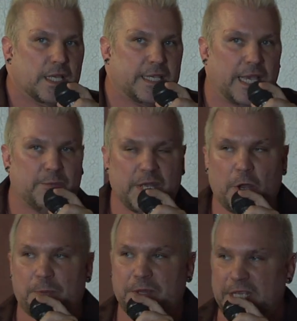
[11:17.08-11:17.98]
can we
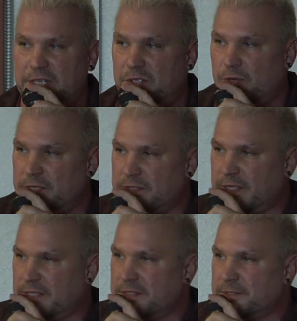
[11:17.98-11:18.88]
openly endorse
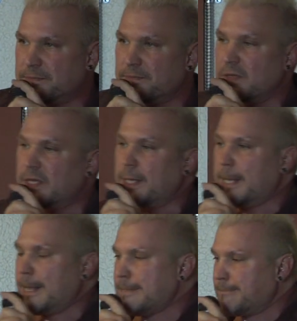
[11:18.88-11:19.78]
this?
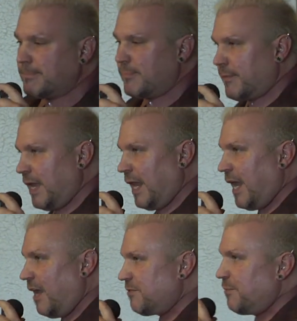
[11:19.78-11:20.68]
And I
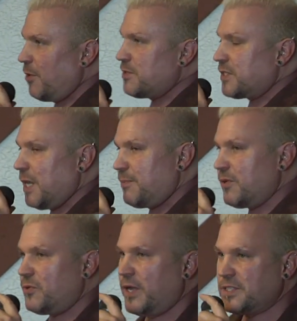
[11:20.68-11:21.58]
have to pose a couple
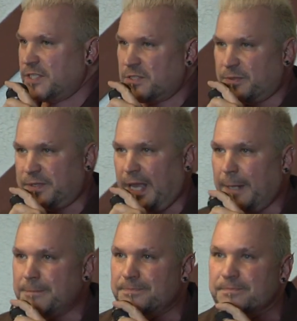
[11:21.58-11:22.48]
of questions with that.
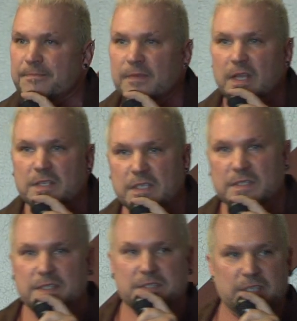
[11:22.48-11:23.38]
Since
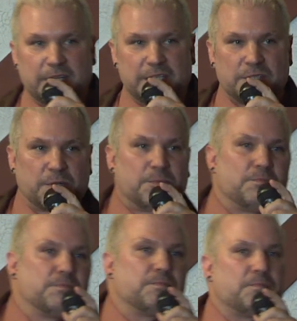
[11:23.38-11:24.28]
the studies are
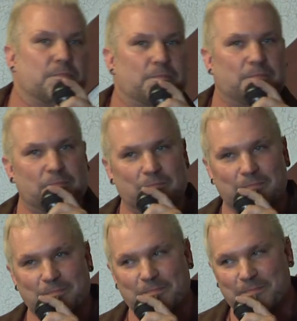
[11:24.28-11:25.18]

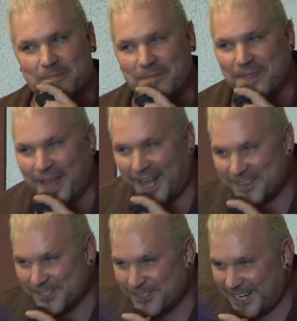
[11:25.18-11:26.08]
not
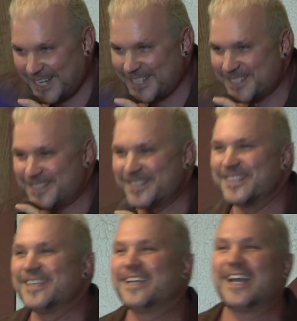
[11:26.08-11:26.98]
the greatest
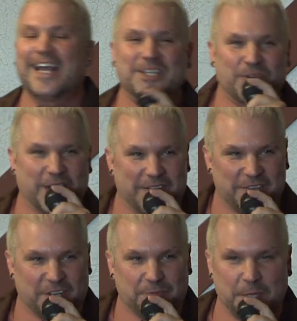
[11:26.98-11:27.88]
and don't have
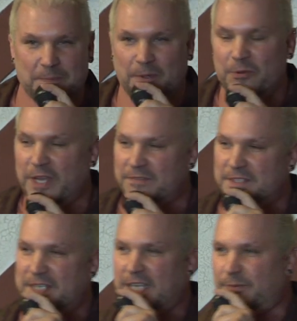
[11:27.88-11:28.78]
enough people, we have to
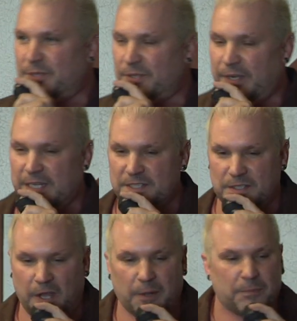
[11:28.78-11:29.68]
take it with a grain of
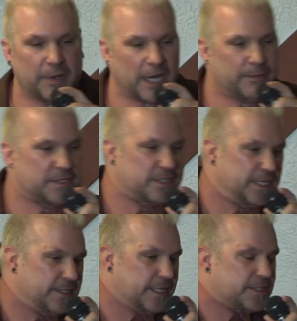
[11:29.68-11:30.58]
salt. But I will say
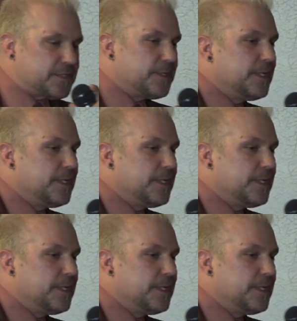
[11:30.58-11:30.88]
this.